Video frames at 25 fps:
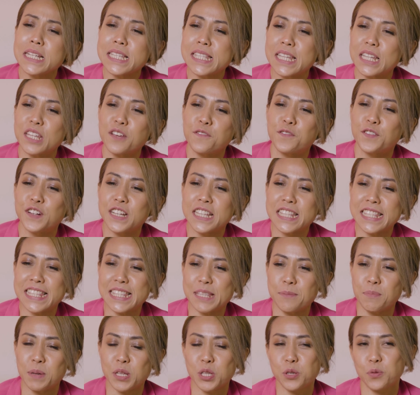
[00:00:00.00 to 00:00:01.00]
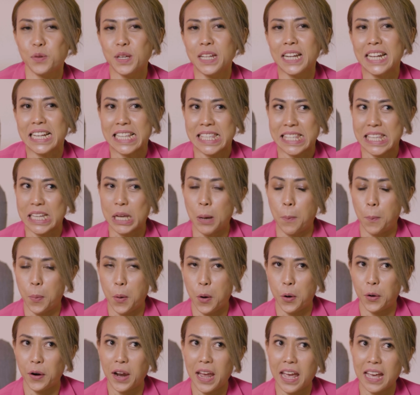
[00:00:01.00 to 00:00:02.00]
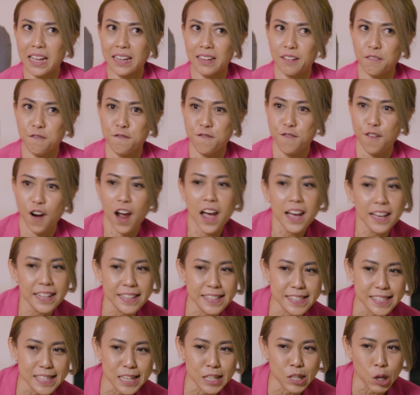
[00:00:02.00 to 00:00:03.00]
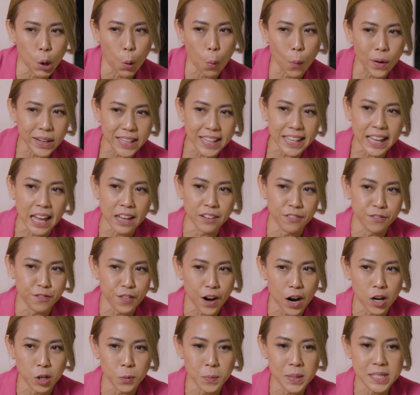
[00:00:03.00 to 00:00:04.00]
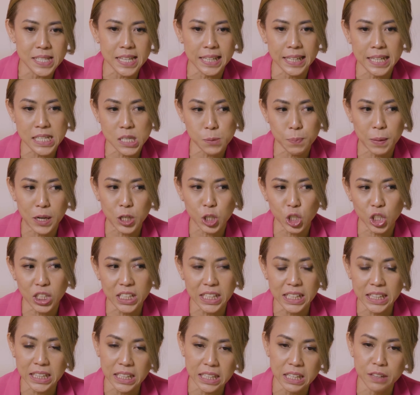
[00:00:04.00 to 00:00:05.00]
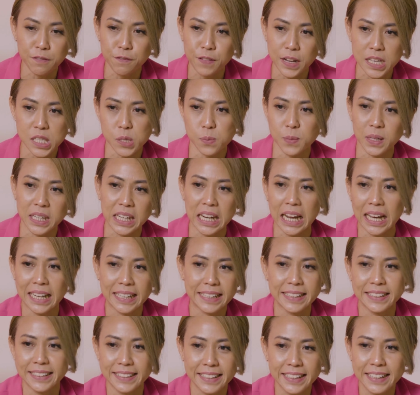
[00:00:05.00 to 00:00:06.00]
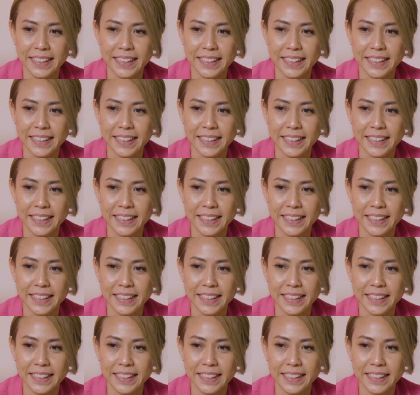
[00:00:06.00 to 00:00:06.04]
is the difference between like Singapore and France in your working environment, and especially in the investment line?